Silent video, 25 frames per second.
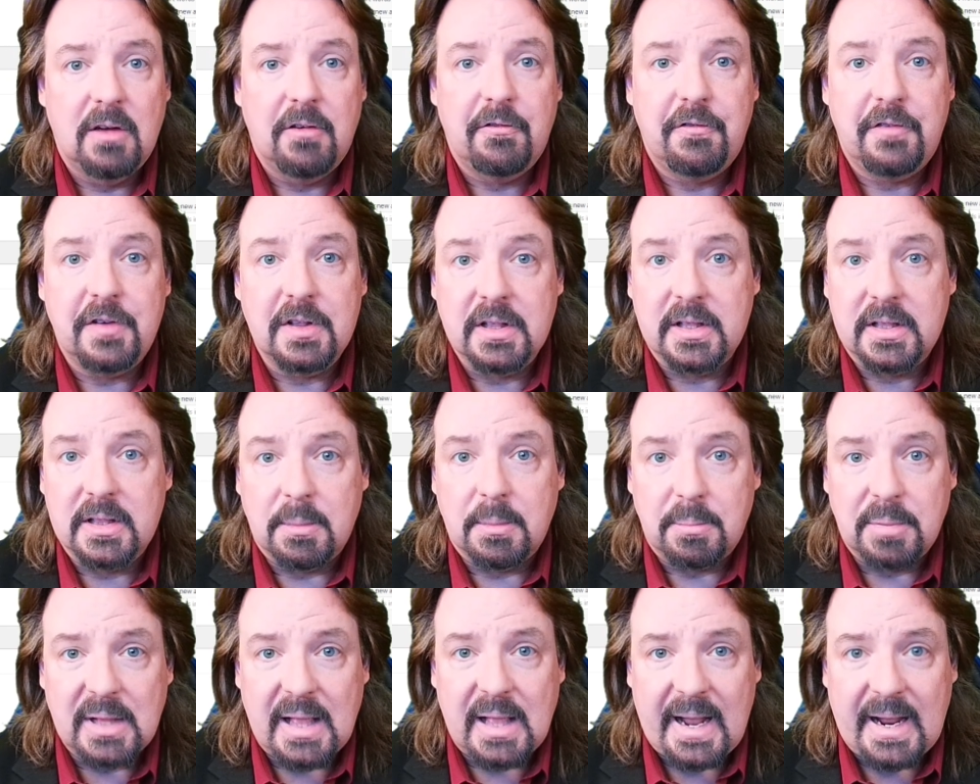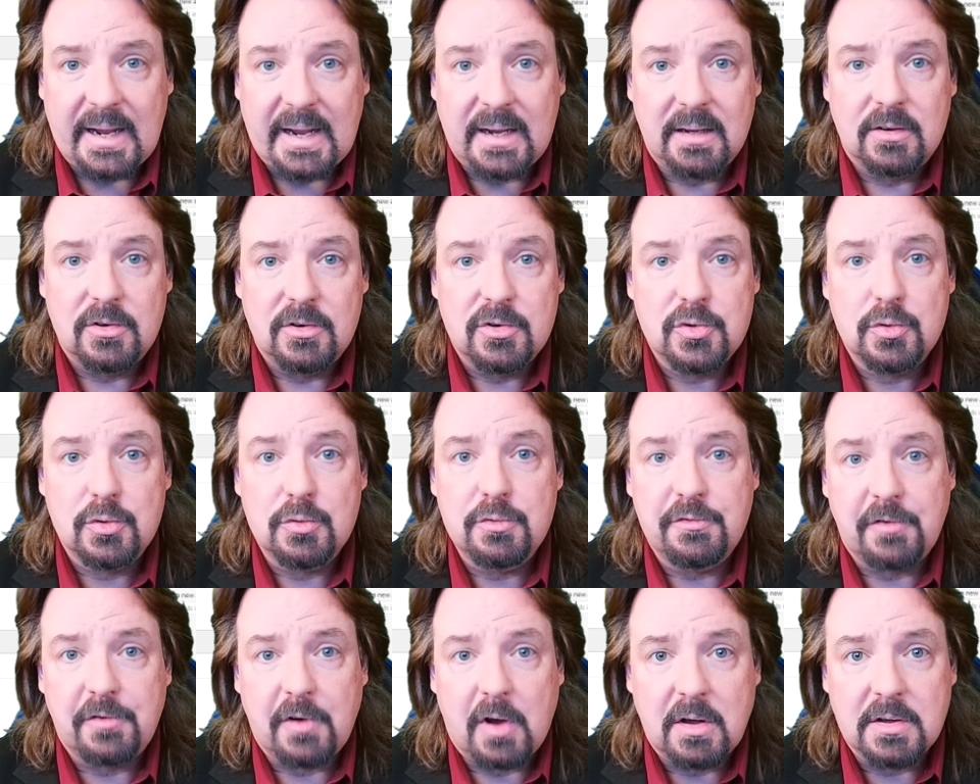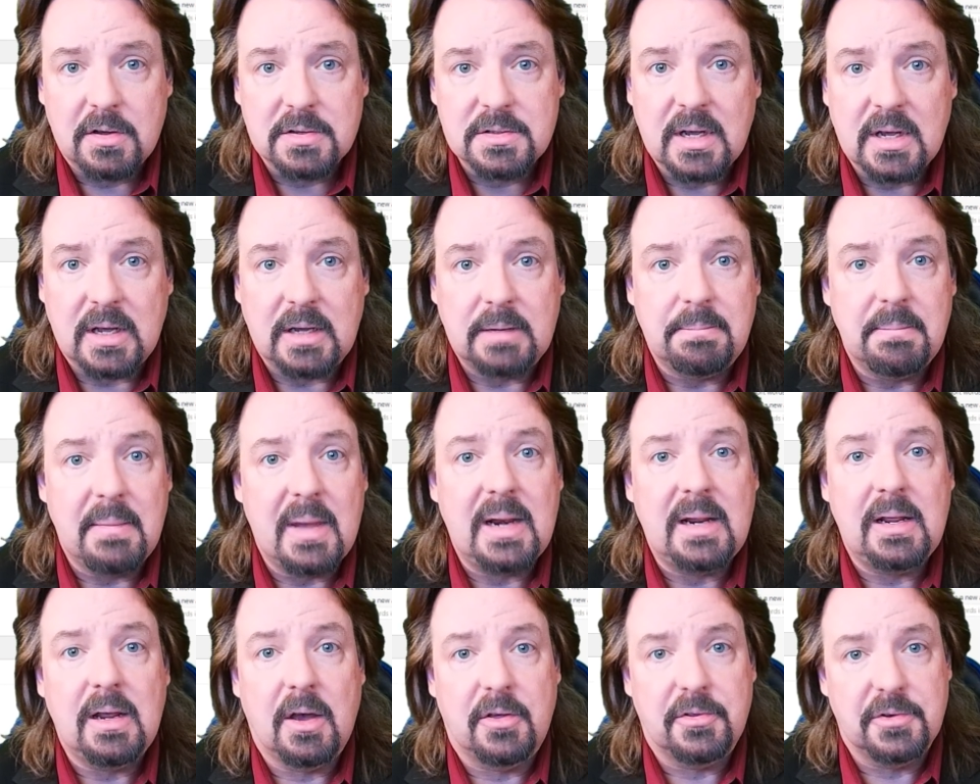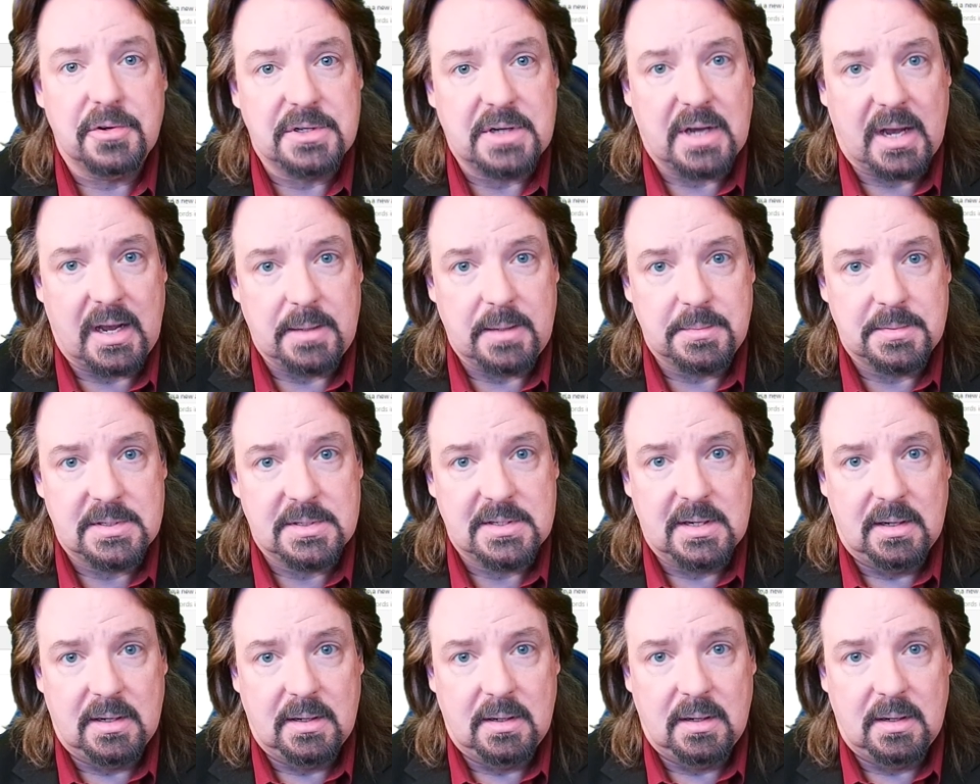fill in the blank, true, false, and many other types.